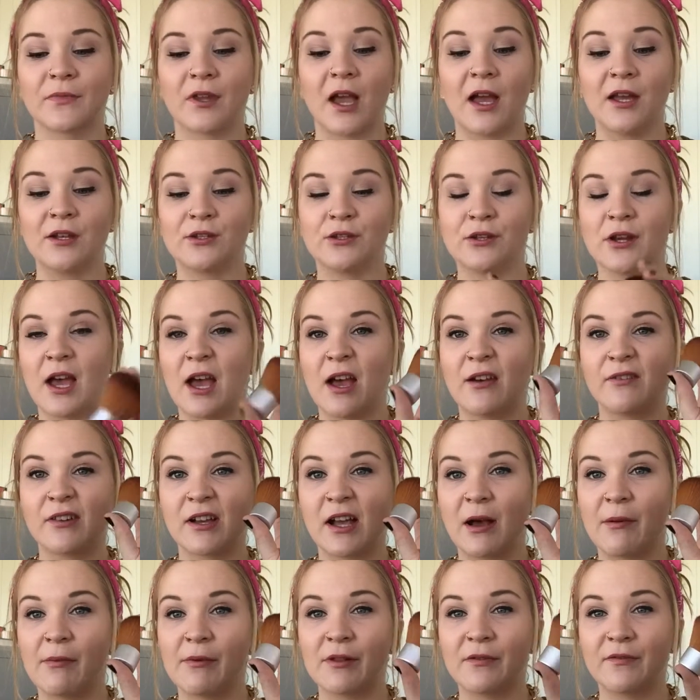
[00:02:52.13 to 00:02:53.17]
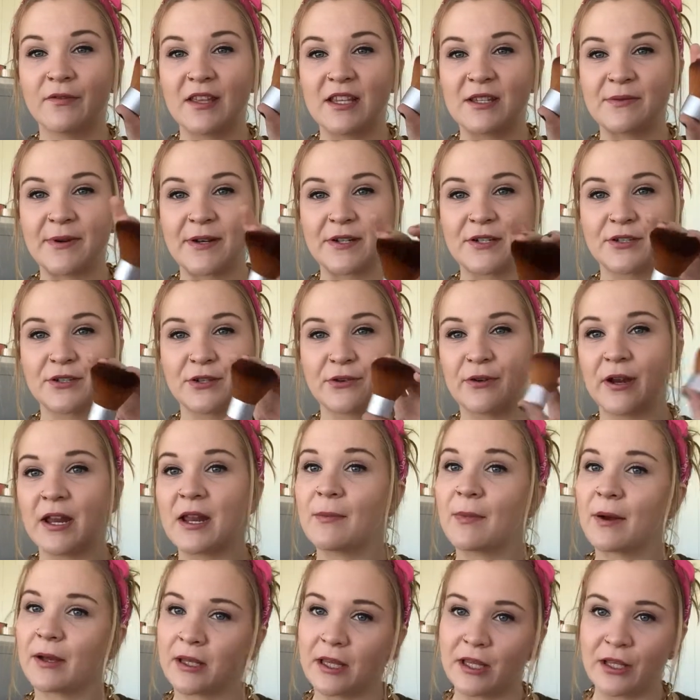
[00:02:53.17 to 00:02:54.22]
I do have a couple of these brushes already,
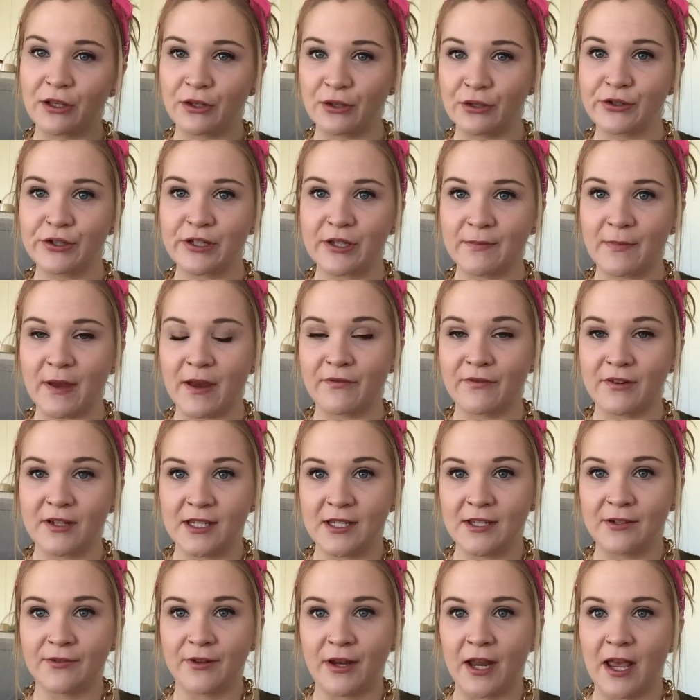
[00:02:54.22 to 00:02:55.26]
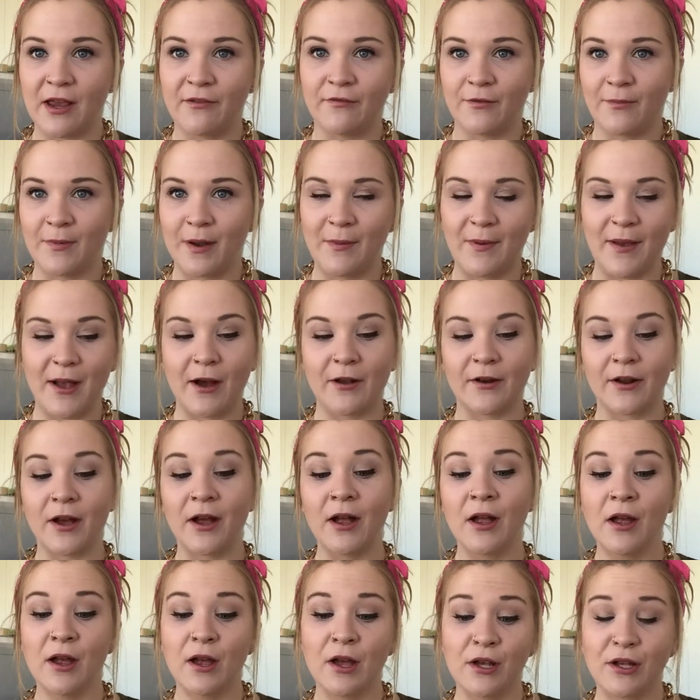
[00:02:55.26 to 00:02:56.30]
but I use them every single day for my powder.
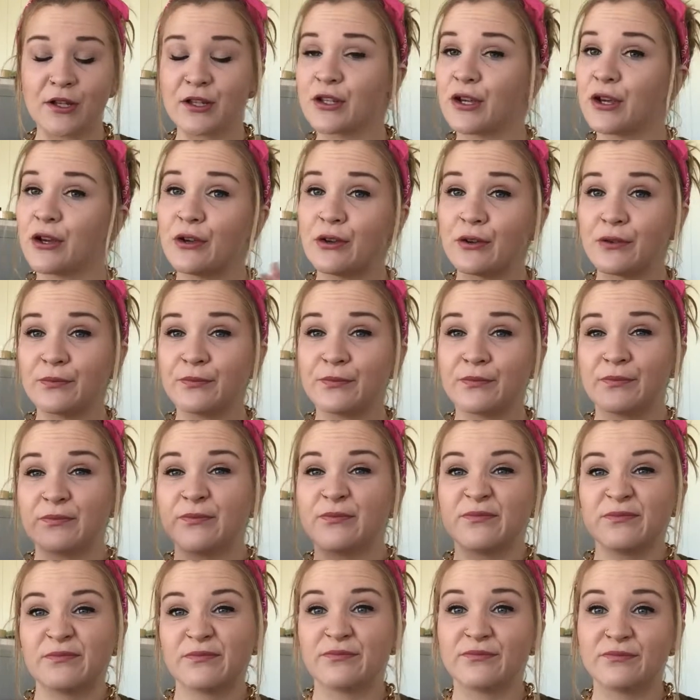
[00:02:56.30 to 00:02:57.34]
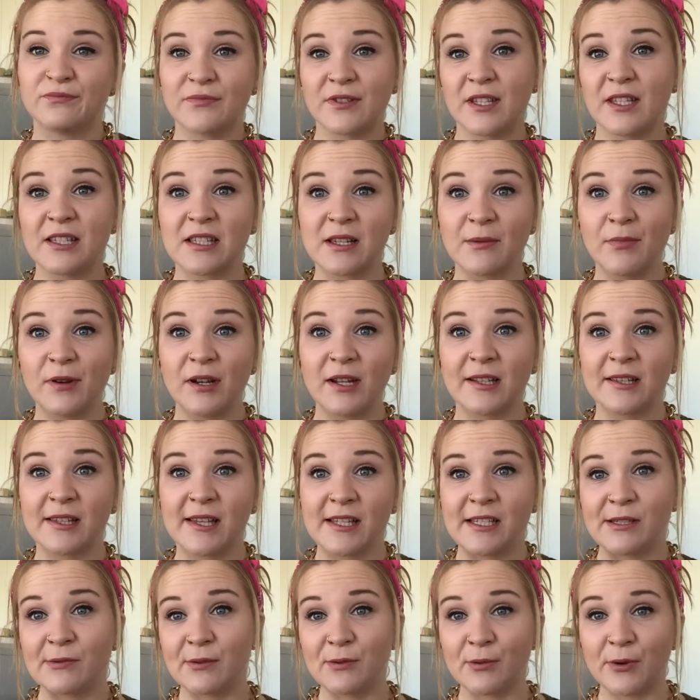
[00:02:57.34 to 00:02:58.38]
So, since I'm pretty
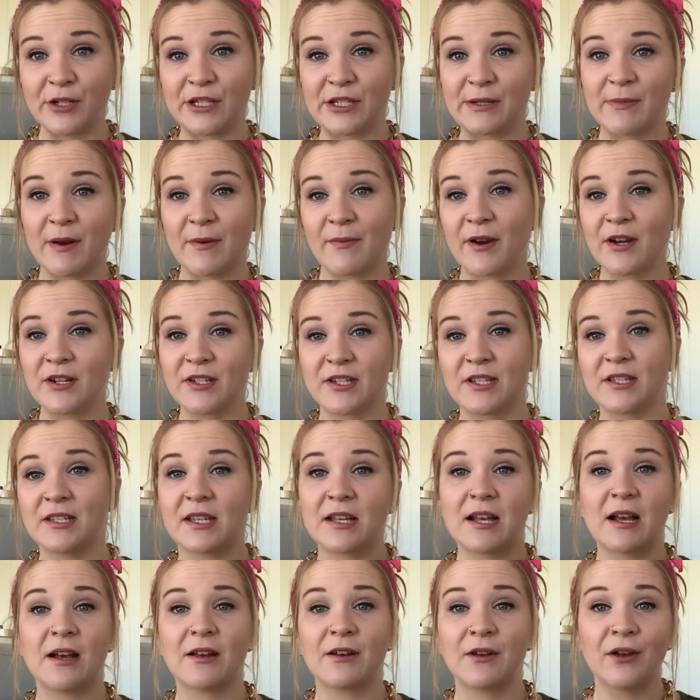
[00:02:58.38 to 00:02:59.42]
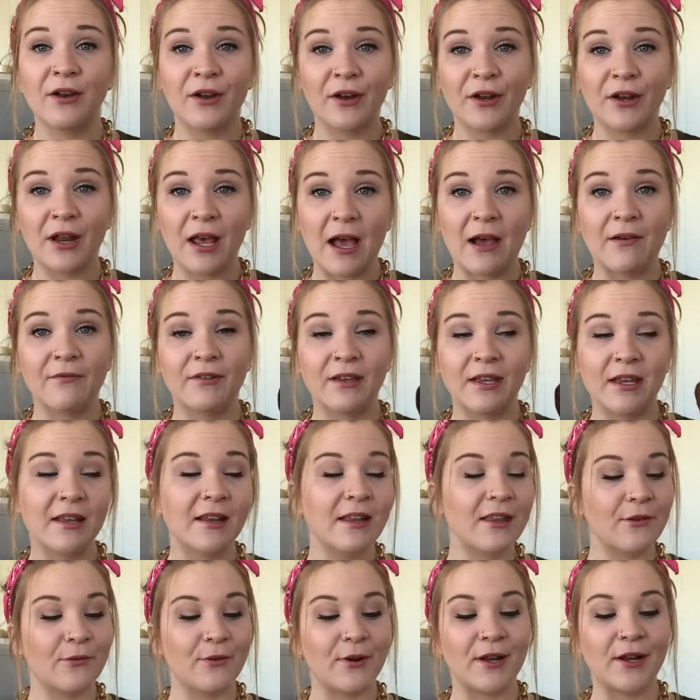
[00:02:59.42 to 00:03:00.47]
lazy with washing my brushes, it can't hurt having
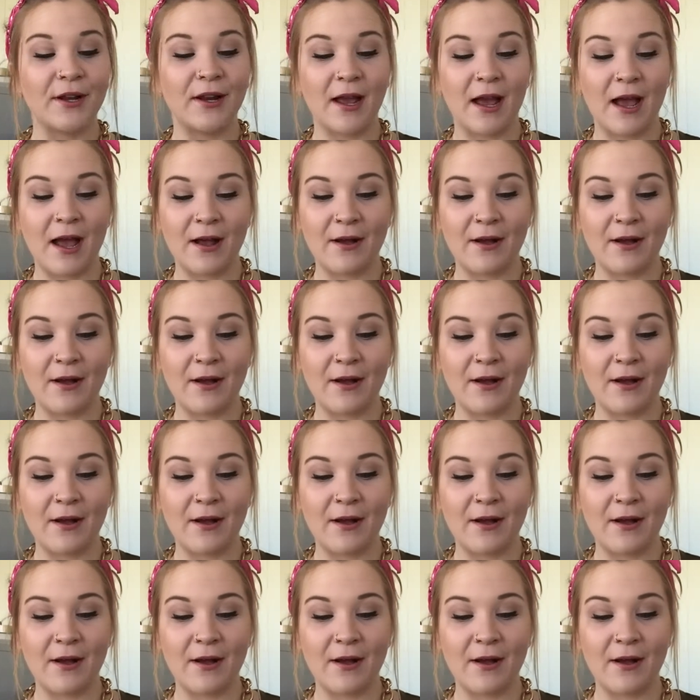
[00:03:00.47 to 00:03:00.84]
another one.